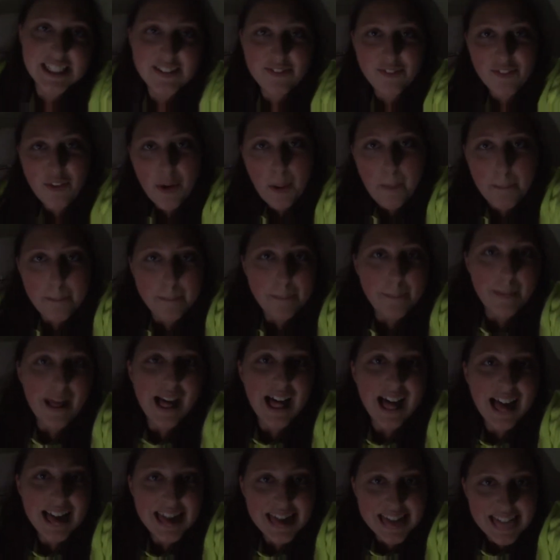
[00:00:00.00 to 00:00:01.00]

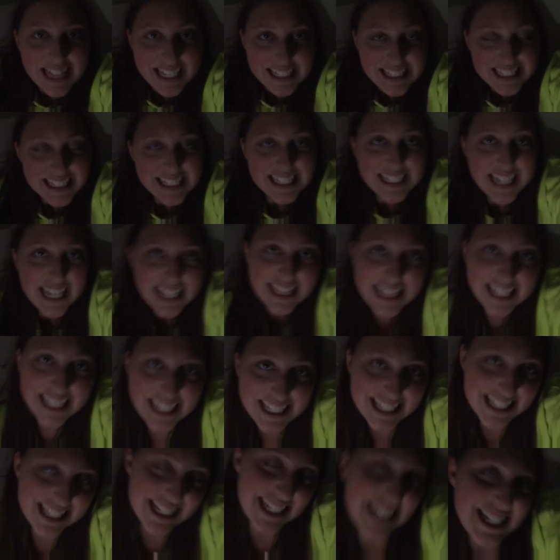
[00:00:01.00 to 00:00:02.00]
from this day
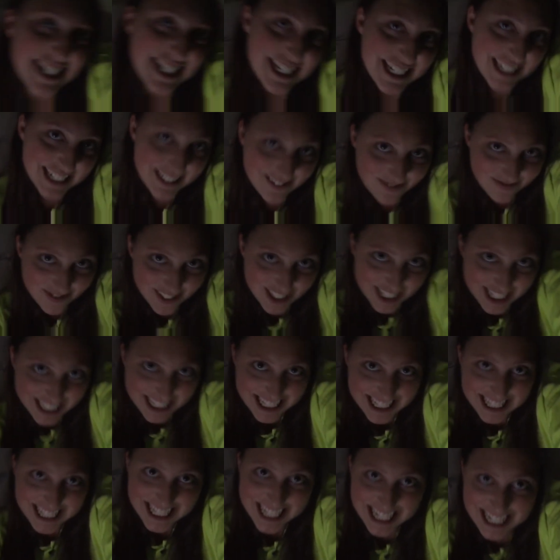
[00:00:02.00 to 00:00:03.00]
last year. Very
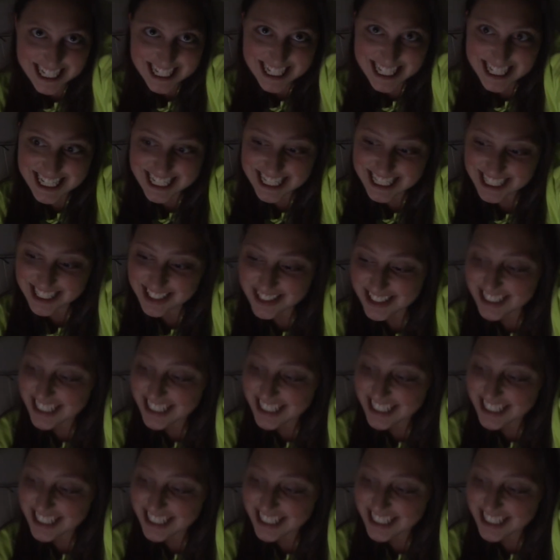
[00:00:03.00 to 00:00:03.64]
exciting.